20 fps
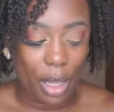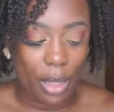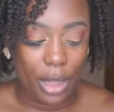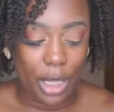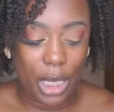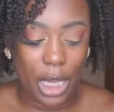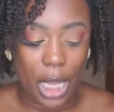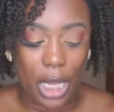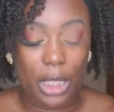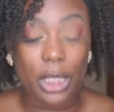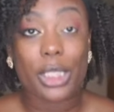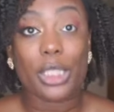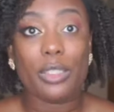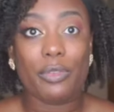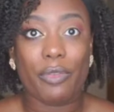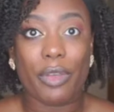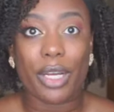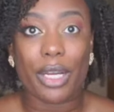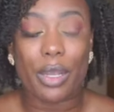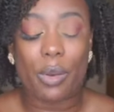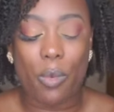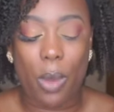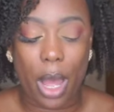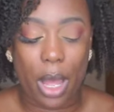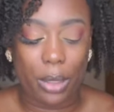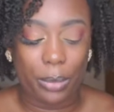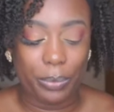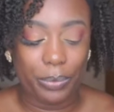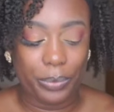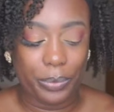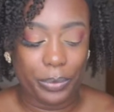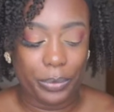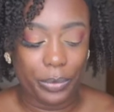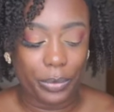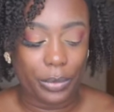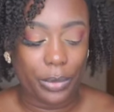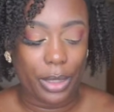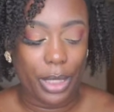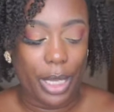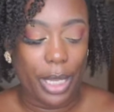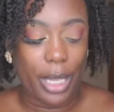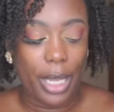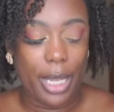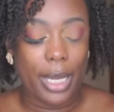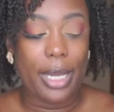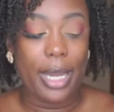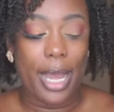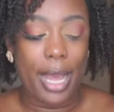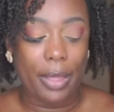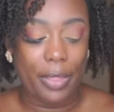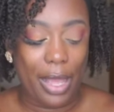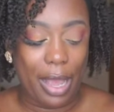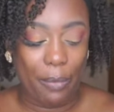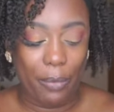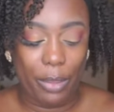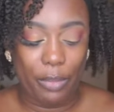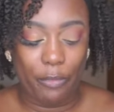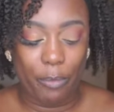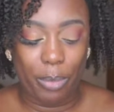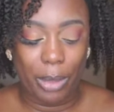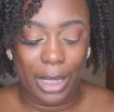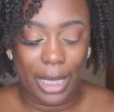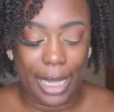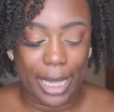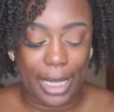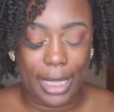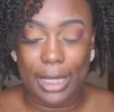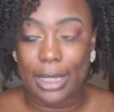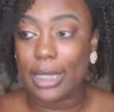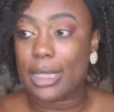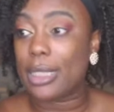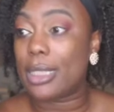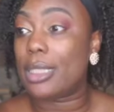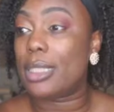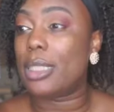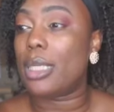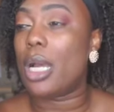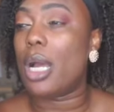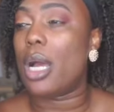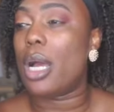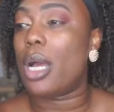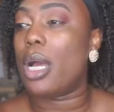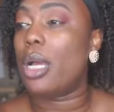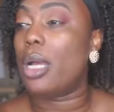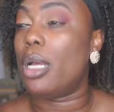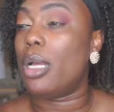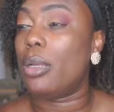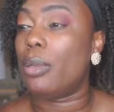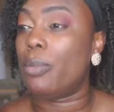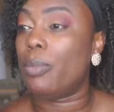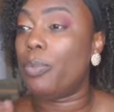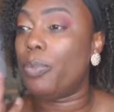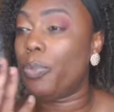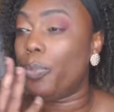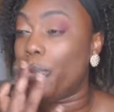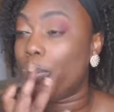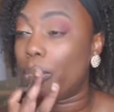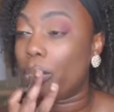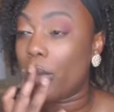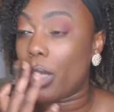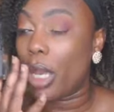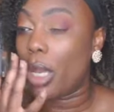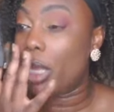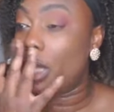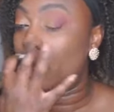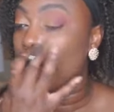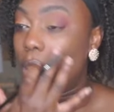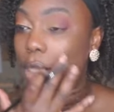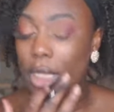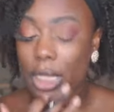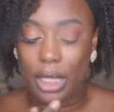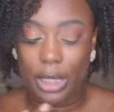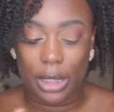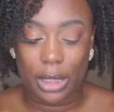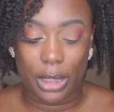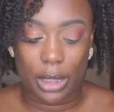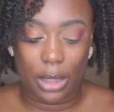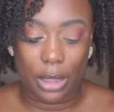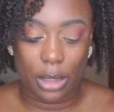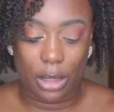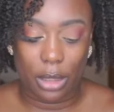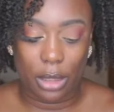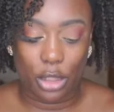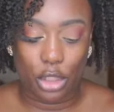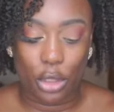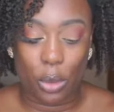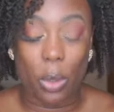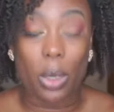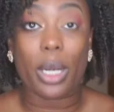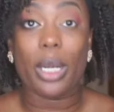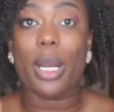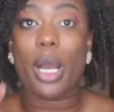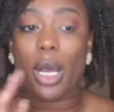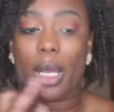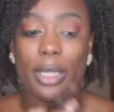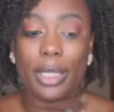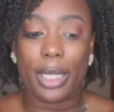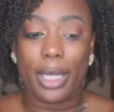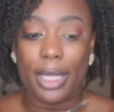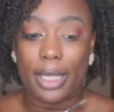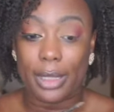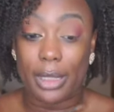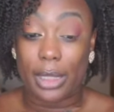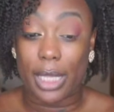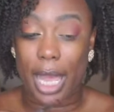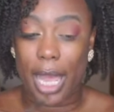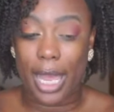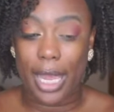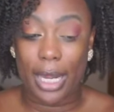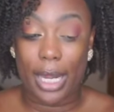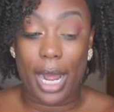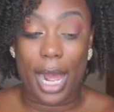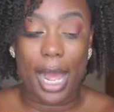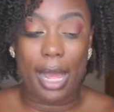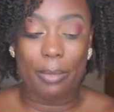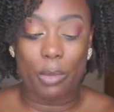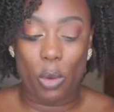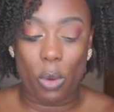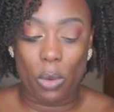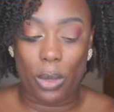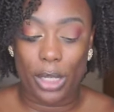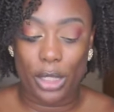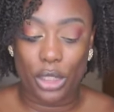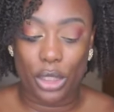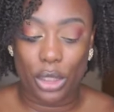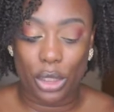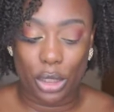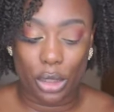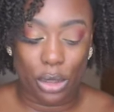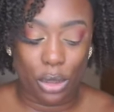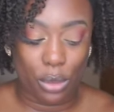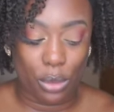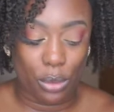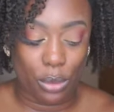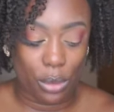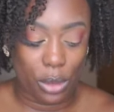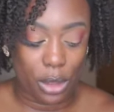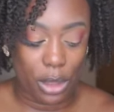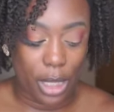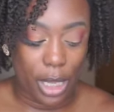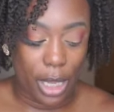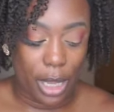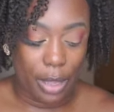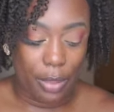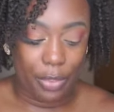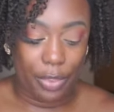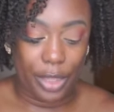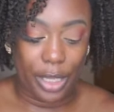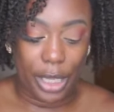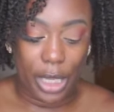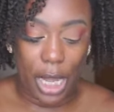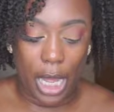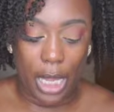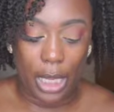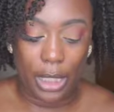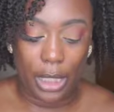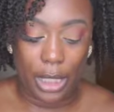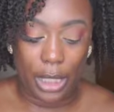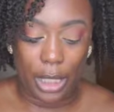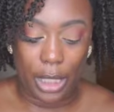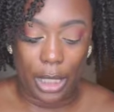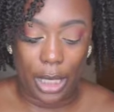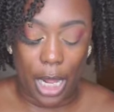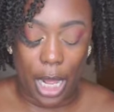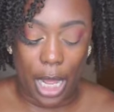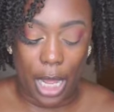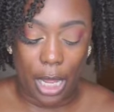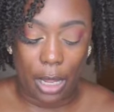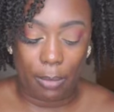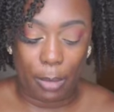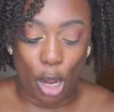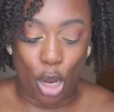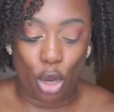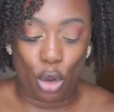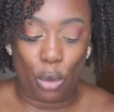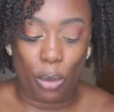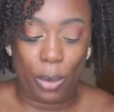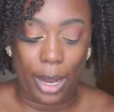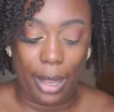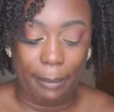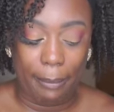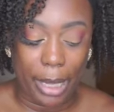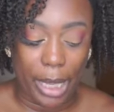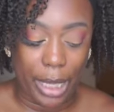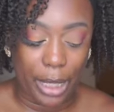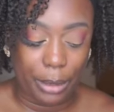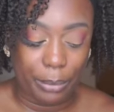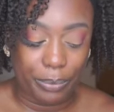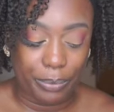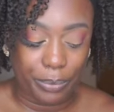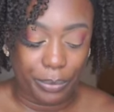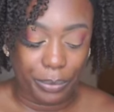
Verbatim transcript: the colors very well. Now that we've placed um, this short on the inside, I'm going to use the color um, Crema.